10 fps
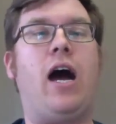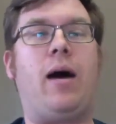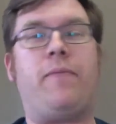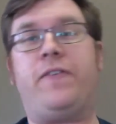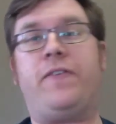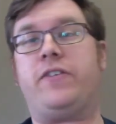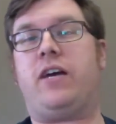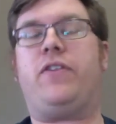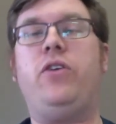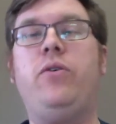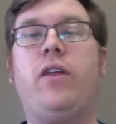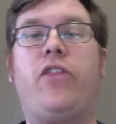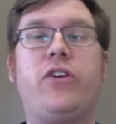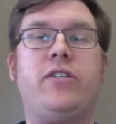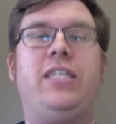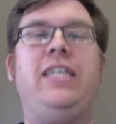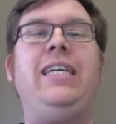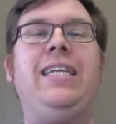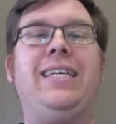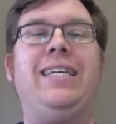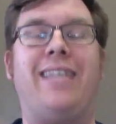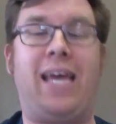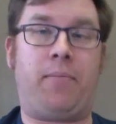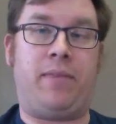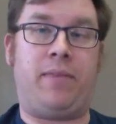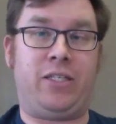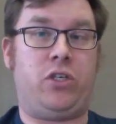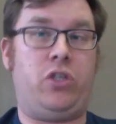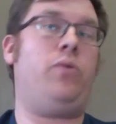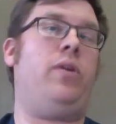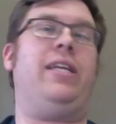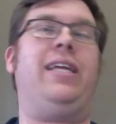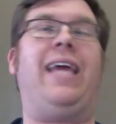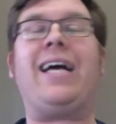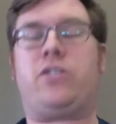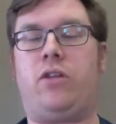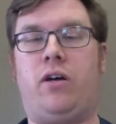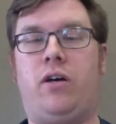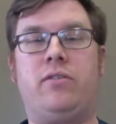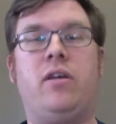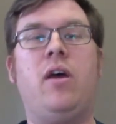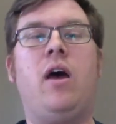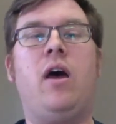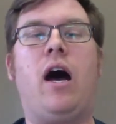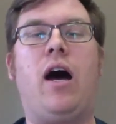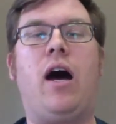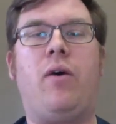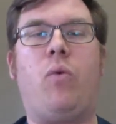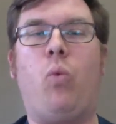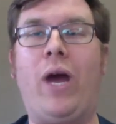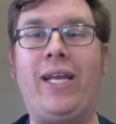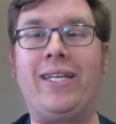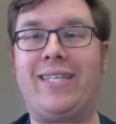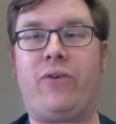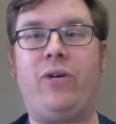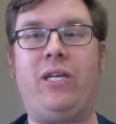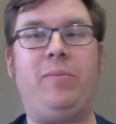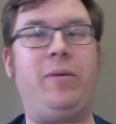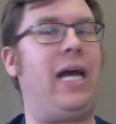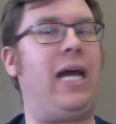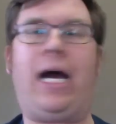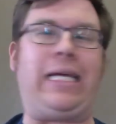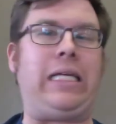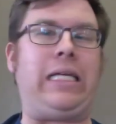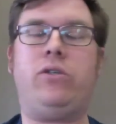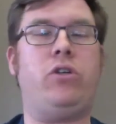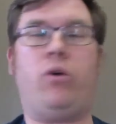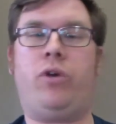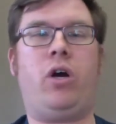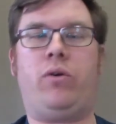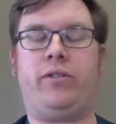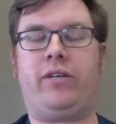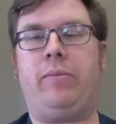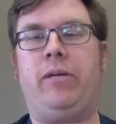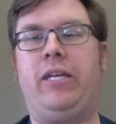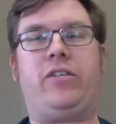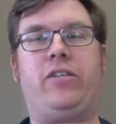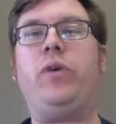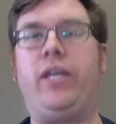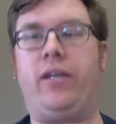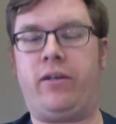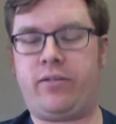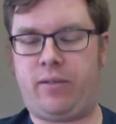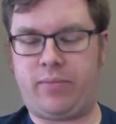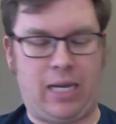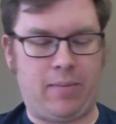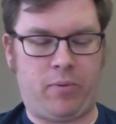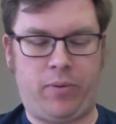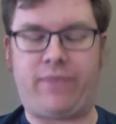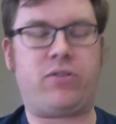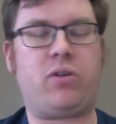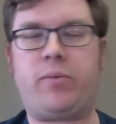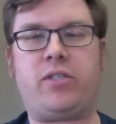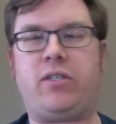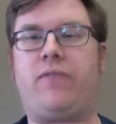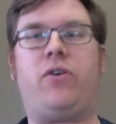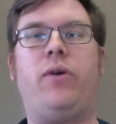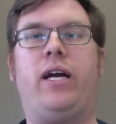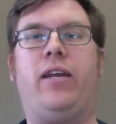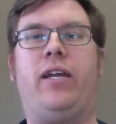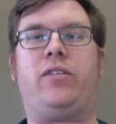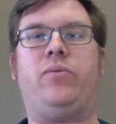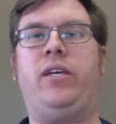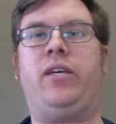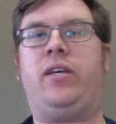First off, the Unit 13 exam, this unit, gas laws. When is that going to be? I don't know. It's going to be next week sometime, but we have so much stuff going on next week.